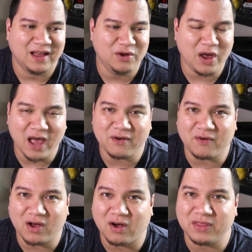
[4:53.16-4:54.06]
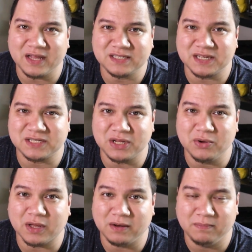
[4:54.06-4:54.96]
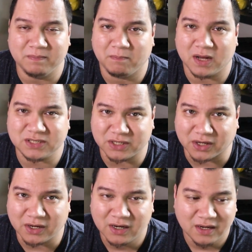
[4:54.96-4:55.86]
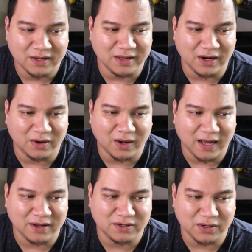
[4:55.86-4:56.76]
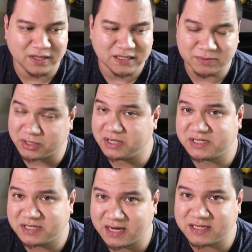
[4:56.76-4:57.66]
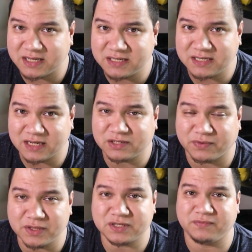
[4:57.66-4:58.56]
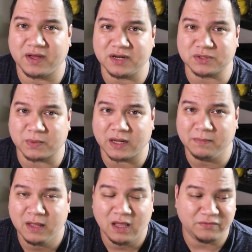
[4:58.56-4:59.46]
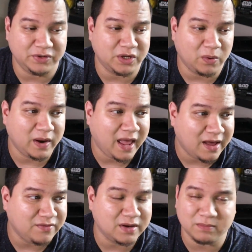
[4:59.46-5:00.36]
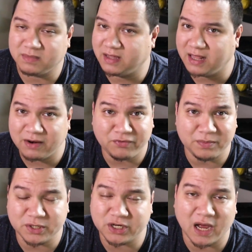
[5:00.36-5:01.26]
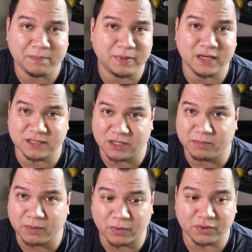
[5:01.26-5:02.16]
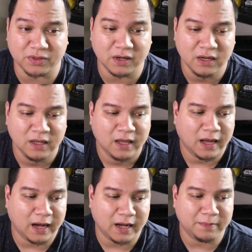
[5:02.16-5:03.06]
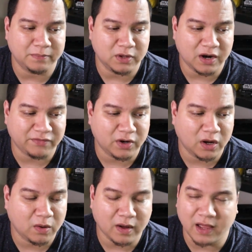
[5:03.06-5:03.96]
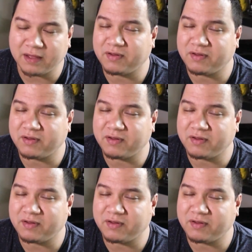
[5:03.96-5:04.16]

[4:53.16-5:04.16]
you have all the incense that you could muster you know uh, during that time so you need six incense for this event as well if you don't have it get it from the shop because it'll be worth it um, you never know i've